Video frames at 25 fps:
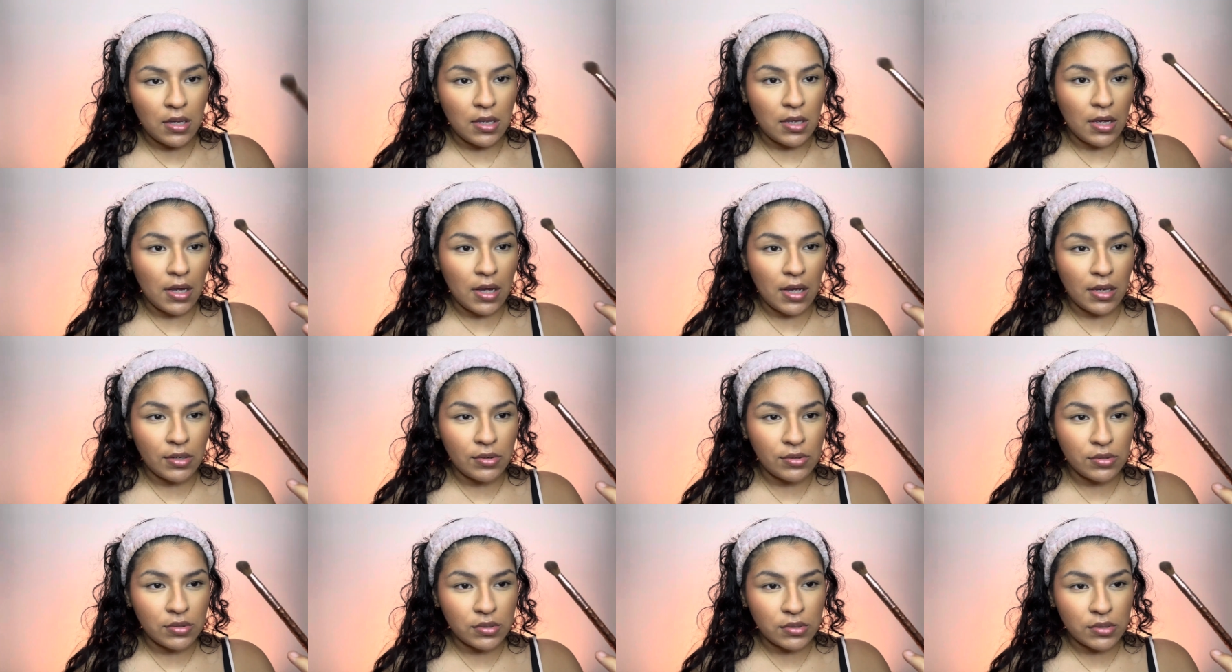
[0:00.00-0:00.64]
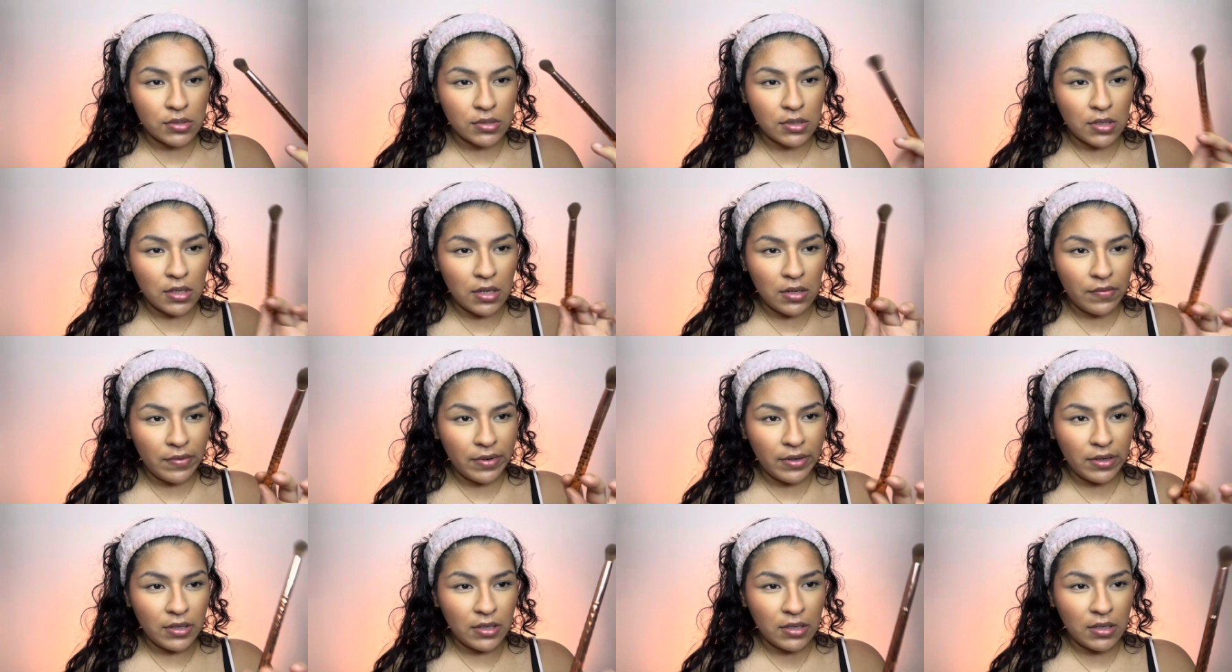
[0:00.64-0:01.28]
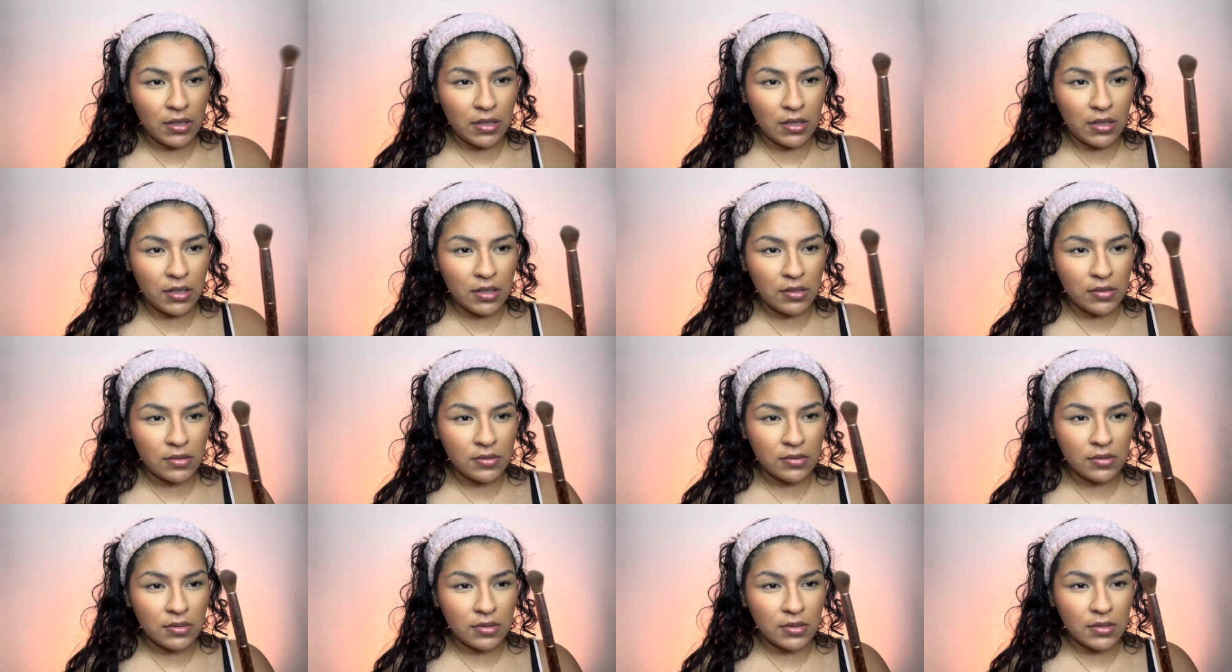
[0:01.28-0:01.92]
I use a
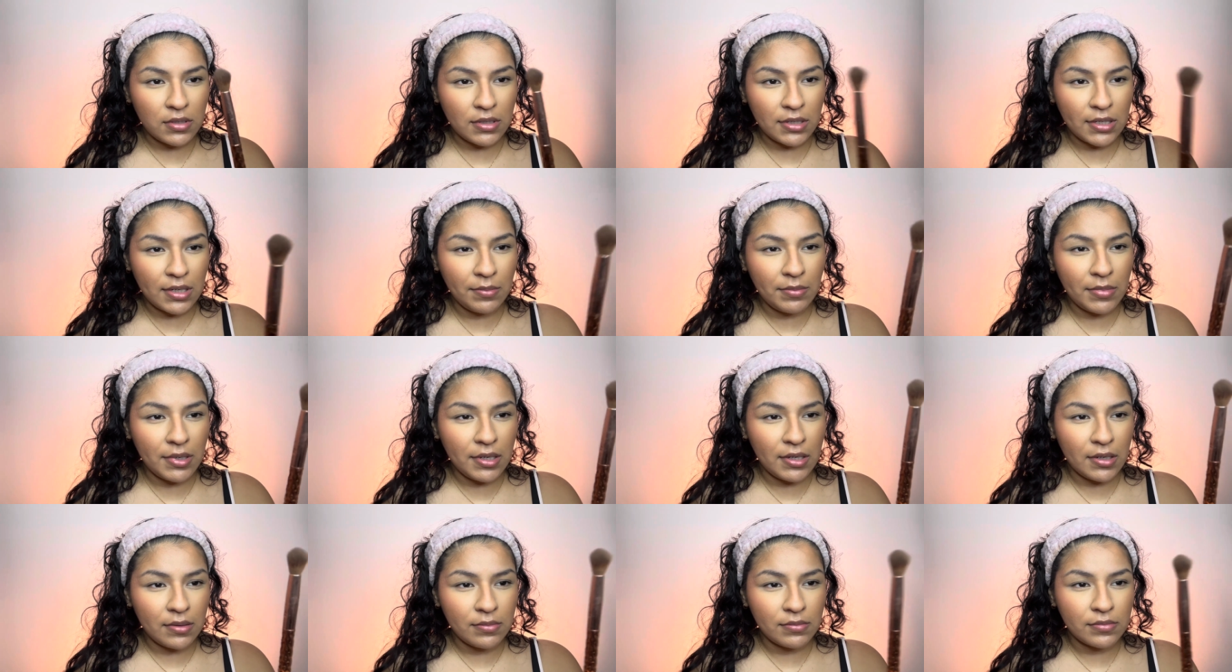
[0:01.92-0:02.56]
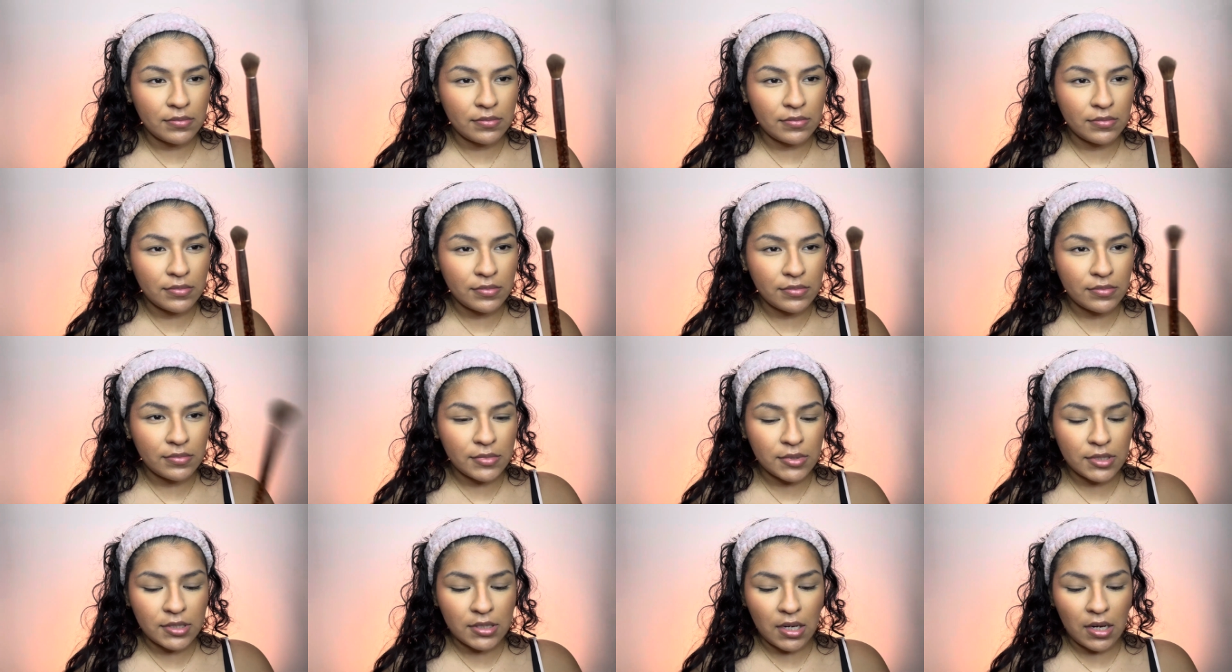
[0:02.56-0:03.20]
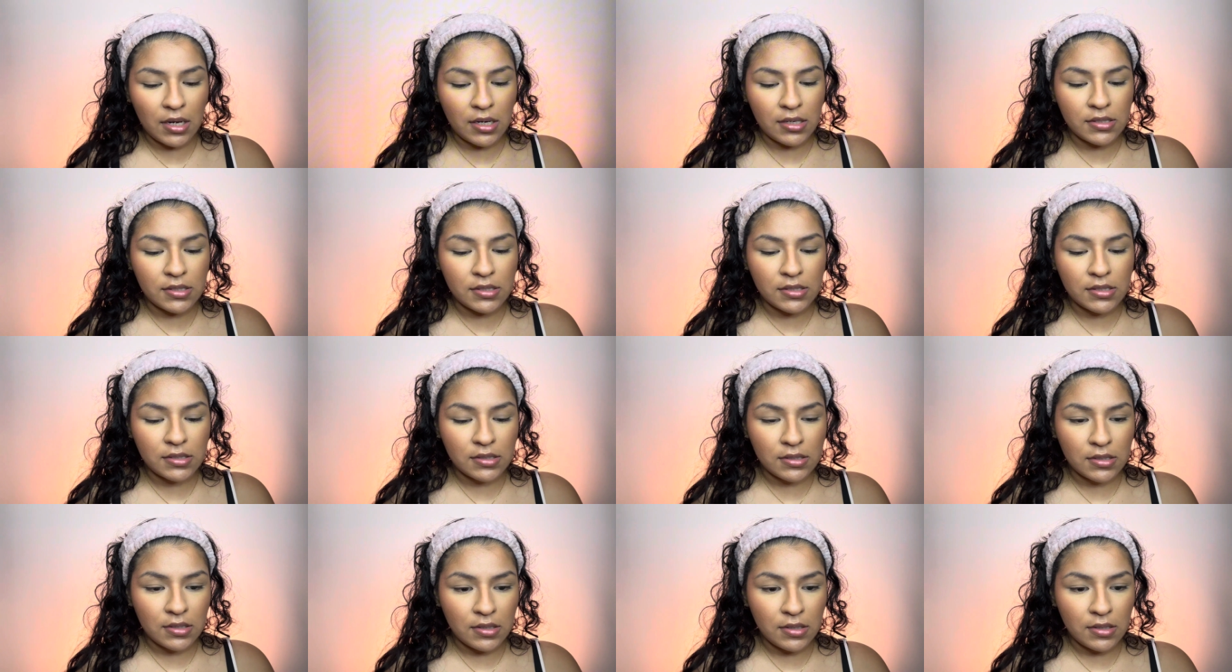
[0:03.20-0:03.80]
medium size